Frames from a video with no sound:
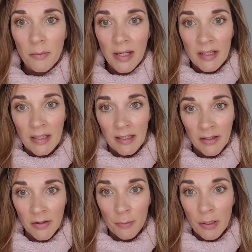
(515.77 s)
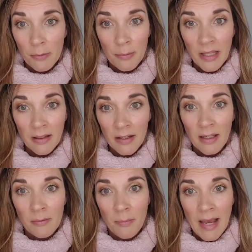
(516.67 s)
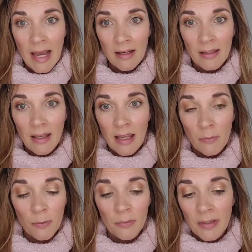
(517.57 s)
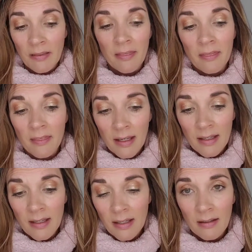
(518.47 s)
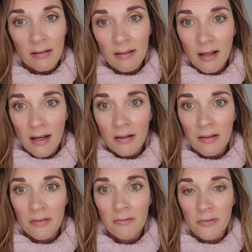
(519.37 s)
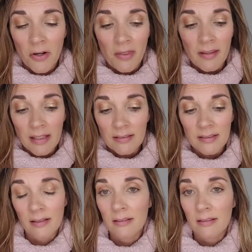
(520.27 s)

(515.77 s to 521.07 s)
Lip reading: But in a year, we will be looking back and we'll be thanking God for these